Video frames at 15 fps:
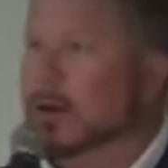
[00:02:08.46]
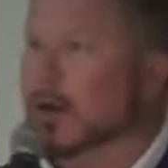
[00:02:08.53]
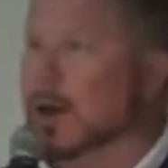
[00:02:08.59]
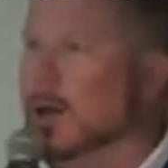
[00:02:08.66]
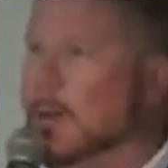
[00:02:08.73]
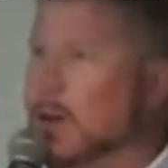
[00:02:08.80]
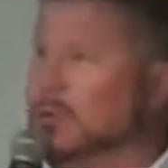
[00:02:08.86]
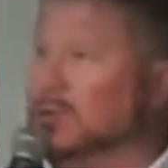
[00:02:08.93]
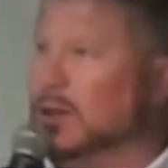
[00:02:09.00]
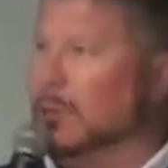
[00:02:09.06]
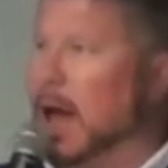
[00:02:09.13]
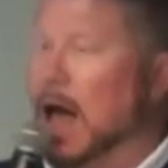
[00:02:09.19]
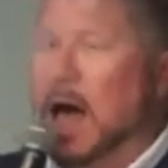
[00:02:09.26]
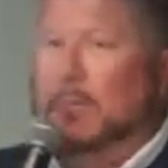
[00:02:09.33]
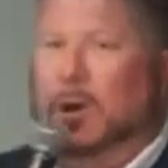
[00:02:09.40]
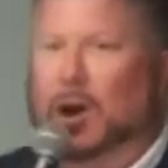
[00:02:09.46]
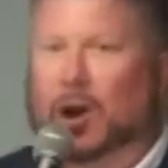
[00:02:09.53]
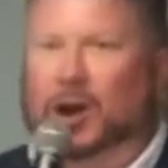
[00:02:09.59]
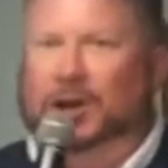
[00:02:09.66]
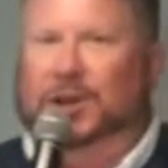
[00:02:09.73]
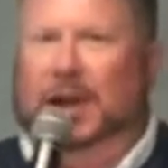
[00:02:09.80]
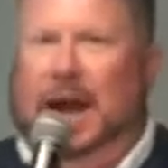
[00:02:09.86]
Come on, somebody.
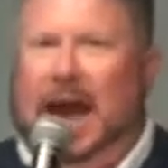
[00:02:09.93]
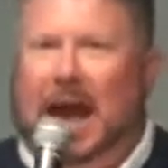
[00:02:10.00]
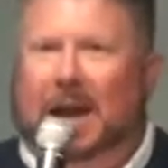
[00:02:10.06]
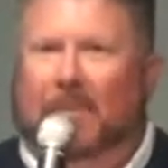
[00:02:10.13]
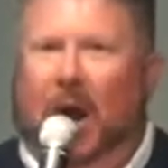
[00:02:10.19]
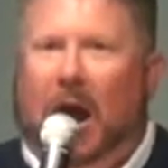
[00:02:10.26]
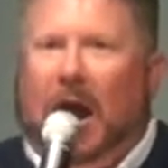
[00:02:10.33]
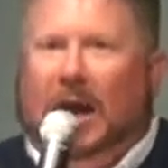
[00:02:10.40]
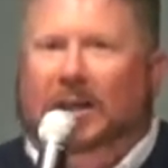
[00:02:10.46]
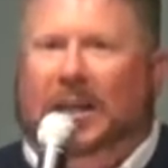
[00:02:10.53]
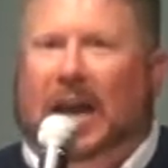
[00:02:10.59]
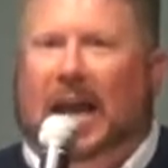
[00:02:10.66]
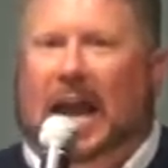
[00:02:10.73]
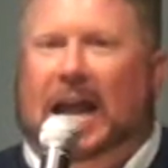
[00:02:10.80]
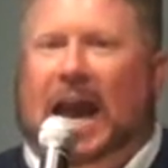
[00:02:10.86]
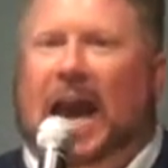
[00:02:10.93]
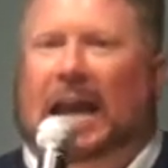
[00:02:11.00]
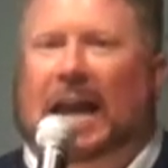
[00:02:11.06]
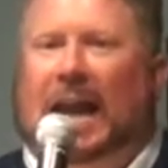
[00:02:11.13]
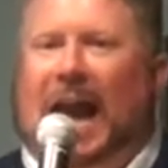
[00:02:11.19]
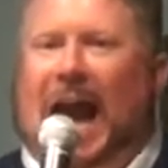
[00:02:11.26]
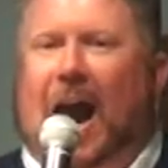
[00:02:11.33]
Look at your neighbor. Say they got
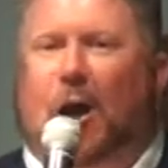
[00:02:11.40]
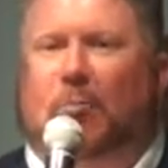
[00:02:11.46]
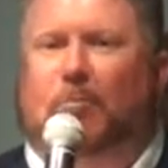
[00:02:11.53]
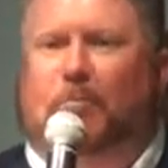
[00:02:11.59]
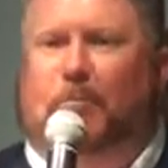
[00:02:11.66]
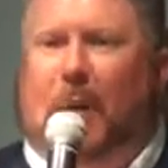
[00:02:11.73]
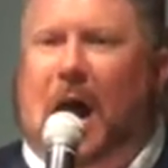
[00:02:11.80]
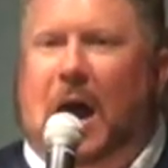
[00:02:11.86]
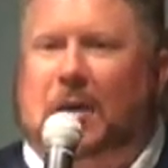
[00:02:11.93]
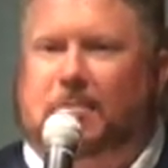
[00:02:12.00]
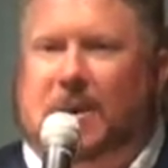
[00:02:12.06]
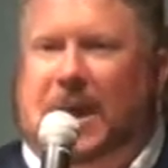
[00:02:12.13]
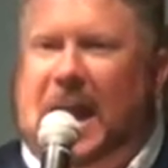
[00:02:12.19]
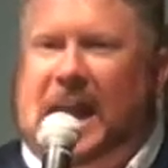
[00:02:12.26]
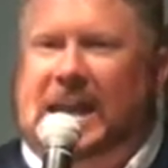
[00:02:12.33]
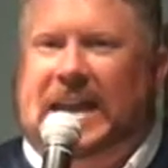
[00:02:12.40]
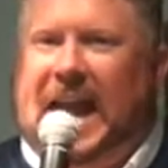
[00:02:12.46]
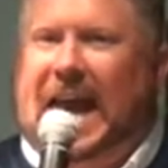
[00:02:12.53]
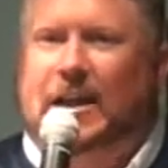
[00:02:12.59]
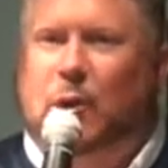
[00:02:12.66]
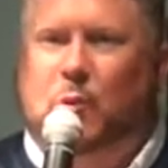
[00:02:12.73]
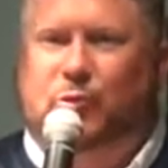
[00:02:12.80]
a loud bark, but they ain't
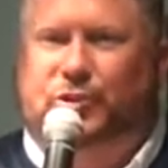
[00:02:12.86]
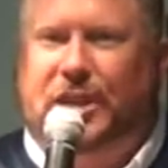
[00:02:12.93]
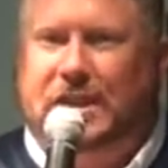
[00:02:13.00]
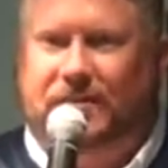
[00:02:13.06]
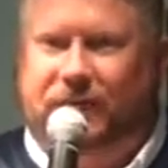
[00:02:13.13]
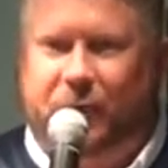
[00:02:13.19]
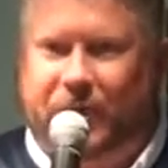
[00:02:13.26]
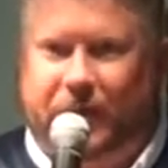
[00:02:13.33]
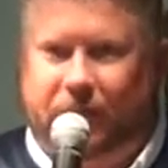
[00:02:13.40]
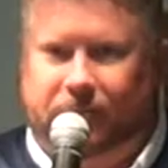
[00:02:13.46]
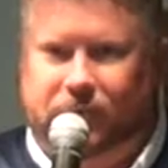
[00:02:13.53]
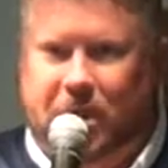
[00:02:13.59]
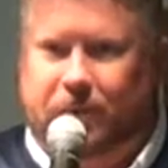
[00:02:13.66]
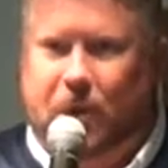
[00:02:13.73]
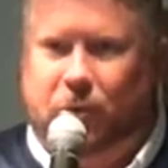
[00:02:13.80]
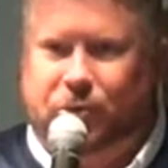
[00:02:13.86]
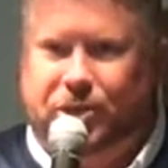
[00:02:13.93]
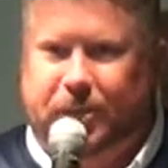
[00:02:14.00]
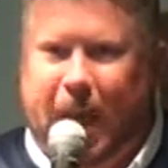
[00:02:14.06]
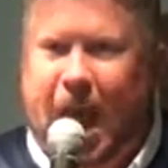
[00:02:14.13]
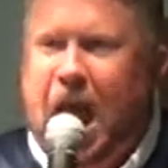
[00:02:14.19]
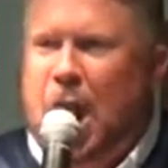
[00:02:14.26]
got no teeth with them. Come on,
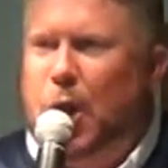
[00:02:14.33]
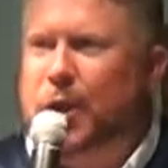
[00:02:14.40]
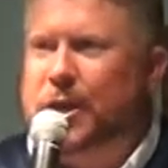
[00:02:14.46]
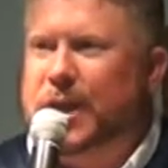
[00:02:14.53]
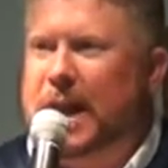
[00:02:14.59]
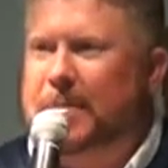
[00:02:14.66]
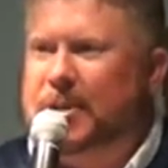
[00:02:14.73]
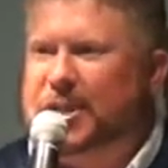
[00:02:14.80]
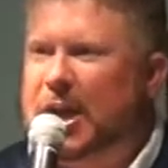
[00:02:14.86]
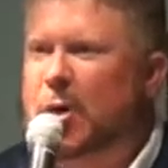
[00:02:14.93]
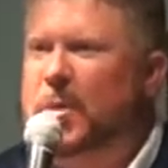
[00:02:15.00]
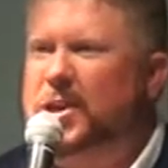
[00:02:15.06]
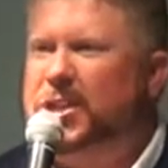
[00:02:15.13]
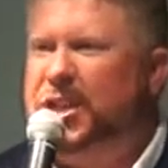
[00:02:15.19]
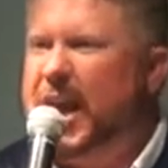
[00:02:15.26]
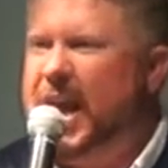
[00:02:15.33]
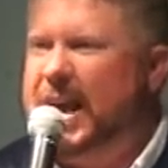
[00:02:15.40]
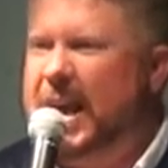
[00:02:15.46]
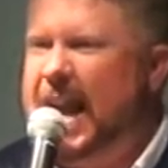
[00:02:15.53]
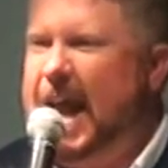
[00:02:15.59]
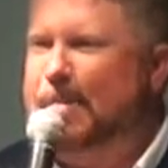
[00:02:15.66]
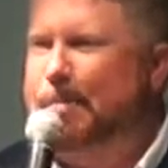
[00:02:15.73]
somebody. Look at your neighbor. Say don't be
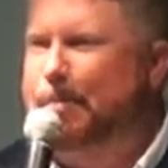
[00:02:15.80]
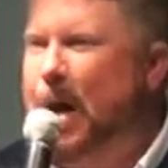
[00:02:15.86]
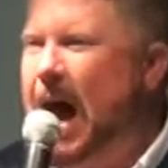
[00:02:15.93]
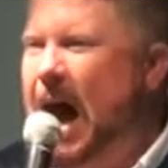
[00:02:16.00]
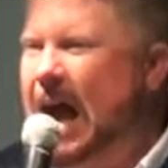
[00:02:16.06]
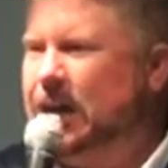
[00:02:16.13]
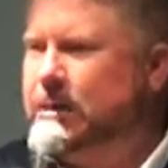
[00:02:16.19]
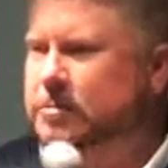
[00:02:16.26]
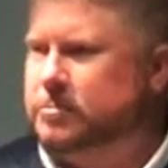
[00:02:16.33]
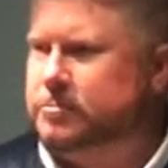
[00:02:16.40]
scared of that bark.